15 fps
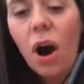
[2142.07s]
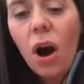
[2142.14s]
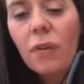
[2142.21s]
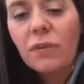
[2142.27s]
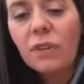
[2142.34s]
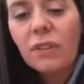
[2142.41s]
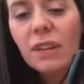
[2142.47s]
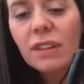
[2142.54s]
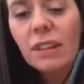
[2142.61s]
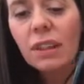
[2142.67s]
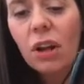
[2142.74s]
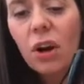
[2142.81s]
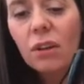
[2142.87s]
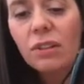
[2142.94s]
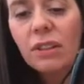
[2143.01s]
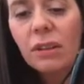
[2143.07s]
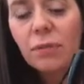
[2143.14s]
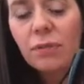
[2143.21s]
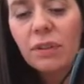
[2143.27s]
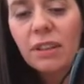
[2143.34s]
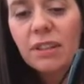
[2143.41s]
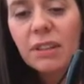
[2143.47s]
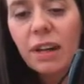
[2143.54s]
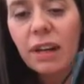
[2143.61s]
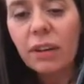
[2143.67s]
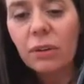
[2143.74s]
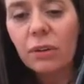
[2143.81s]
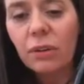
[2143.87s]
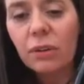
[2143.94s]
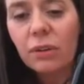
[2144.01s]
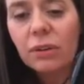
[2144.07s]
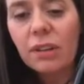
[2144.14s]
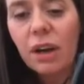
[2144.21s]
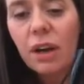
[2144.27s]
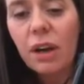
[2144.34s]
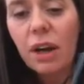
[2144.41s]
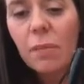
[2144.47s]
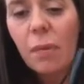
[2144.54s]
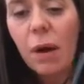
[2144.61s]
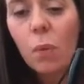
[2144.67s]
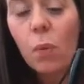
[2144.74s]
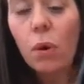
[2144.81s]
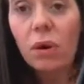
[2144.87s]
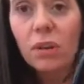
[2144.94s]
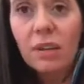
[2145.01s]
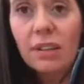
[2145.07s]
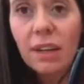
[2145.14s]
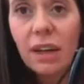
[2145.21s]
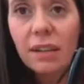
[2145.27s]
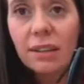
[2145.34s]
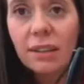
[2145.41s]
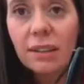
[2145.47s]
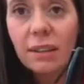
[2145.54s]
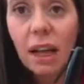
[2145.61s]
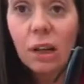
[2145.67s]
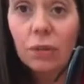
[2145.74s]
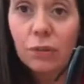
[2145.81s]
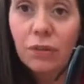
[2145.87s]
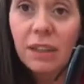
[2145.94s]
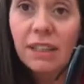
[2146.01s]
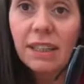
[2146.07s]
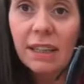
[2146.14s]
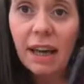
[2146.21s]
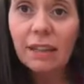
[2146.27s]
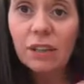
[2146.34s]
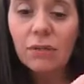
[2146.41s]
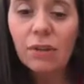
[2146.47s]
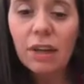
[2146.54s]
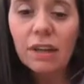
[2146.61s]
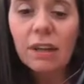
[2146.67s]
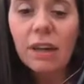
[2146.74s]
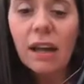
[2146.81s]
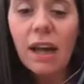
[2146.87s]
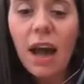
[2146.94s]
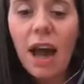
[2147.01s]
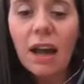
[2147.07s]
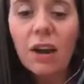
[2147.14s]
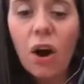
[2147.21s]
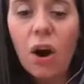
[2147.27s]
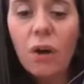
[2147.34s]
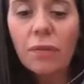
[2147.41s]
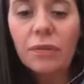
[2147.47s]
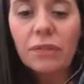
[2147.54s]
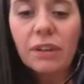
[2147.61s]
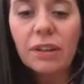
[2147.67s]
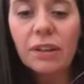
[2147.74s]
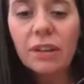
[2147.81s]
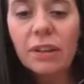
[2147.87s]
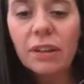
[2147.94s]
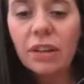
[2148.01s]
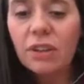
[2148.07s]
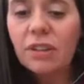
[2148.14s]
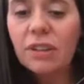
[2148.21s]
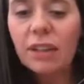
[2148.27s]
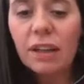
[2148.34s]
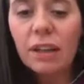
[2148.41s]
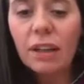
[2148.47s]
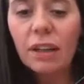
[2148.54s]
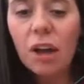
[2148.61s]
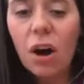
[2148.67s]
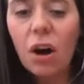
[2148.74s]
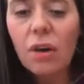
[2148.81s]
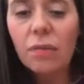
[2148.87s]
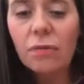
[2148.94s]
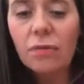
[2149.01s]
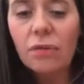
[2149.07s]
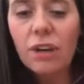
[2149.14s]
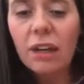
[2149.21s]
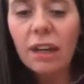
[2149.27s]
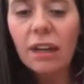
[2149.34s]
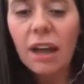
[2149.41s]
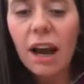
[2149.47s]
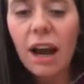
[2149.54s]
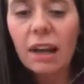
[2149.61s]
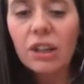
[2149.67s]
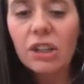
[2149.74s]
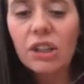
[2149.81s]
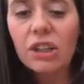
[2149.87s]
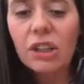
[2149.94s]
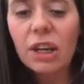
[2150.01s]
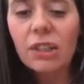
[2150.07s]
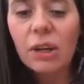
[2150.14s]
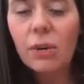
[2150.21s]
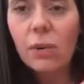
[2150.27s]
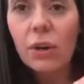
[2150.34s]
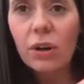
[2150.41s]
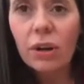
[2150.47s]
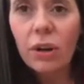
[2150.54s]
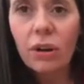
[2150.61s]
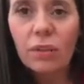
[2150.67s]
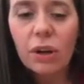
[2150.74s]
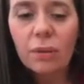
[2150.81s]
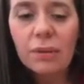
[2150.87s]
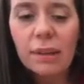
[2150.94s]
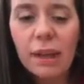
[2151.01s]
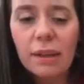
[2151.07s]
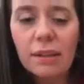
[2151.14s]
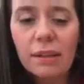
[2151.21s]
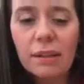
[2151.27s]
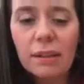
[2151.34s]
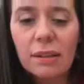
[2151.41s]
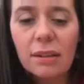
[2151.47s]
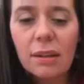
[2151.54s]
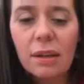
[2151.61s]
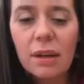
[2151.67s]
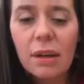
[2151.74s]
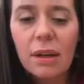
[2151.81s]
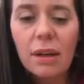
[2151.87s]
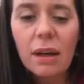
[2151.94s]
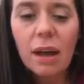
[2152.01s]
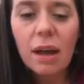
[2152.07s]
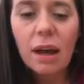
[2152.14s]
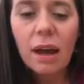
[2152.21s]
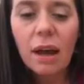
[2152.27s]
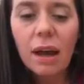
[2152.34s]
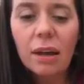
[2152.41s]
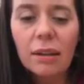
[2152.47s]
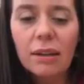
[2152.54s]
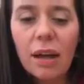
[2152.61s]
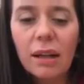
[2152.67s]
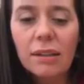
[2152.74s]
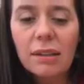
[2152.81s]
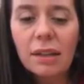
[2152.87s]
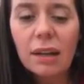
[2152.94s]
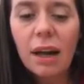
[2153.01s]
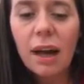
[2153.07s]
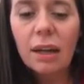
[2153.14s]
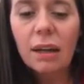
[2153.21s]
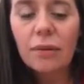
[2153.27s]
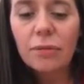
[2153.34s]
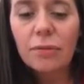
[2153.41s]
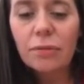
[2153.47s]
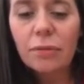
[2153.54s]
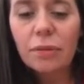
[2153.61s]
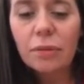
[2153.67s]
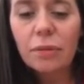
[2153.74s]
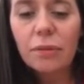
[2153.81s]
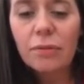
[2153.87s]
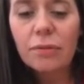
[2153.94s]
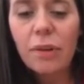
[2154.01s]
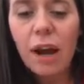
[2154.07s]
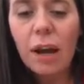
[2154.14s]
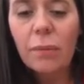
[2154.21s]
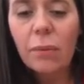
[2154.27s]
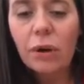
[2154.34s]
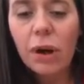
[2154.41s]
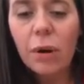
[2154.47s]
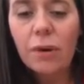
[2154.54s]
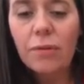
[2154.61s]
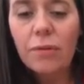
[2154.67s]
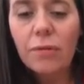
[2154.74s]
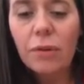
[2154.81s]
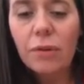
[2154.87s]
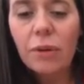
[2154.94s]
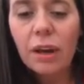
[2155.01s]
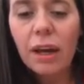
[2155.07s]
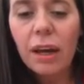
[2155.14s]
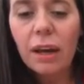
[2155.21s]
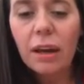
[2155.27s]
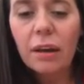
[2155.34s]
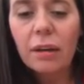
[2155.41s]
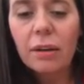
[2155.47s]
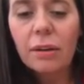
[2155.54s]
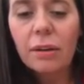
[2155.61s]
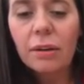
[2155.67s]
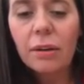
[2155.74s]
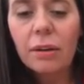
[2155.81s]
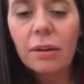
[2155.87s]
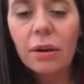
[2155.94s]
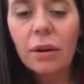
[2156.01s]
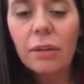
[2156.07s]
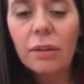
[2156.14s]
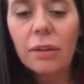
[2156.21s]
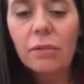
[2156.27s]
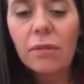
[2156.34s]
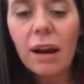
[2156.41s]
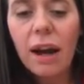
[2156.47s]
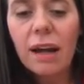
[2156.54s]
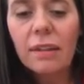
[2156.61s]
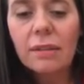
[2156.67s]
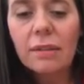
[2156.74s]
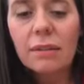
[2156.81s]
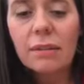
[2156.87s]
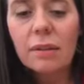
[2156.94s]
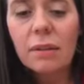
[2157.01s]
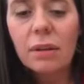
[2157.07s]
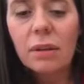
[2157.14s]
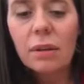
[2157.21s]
often there's lots of different styles, and one of the styles is like graffiti lettering, and often you see a lot of really nice shadow work on those letters, and that's the kind of vibe we're going for here on the rats.